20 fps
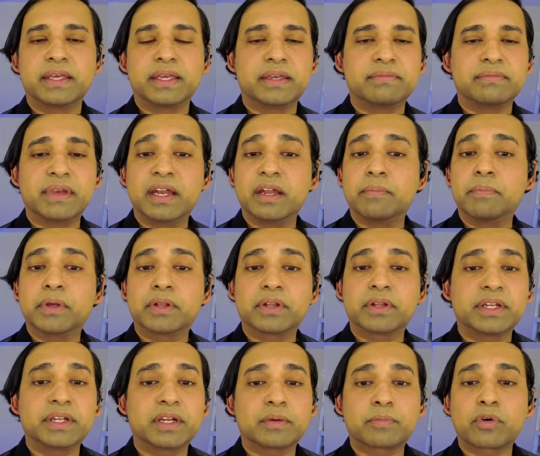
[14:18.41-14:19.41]
the
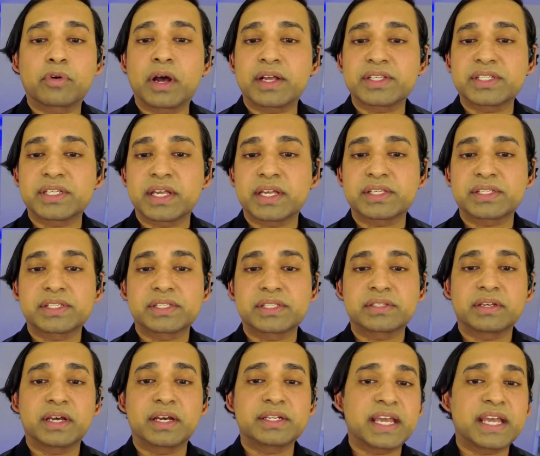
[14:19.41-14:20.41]
inability to
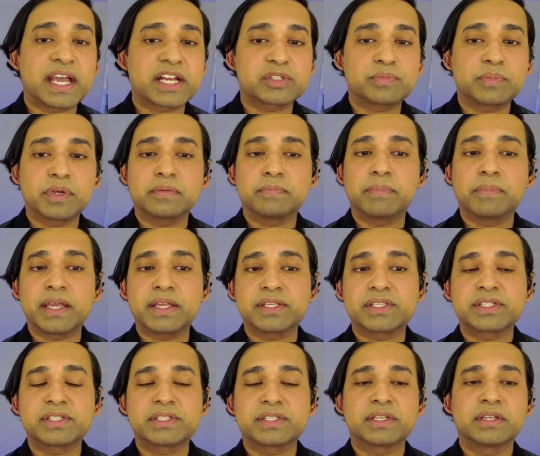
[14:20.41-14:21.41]
process
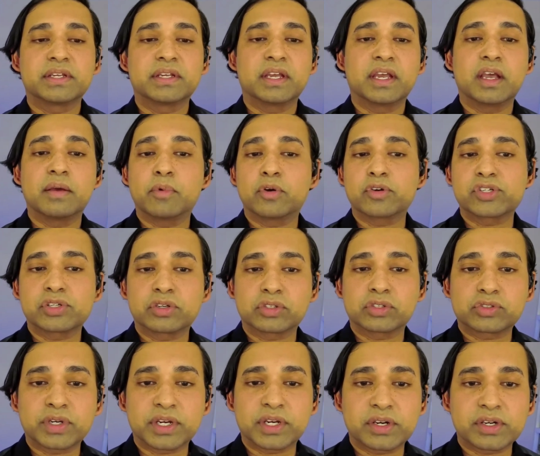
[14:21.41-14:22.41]
attachment-based
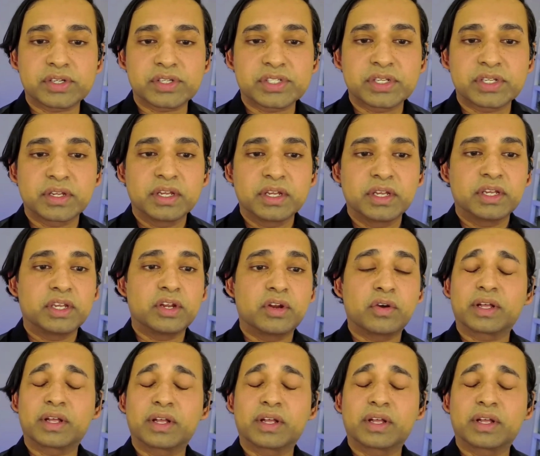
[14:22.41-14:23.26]
emotional triggers.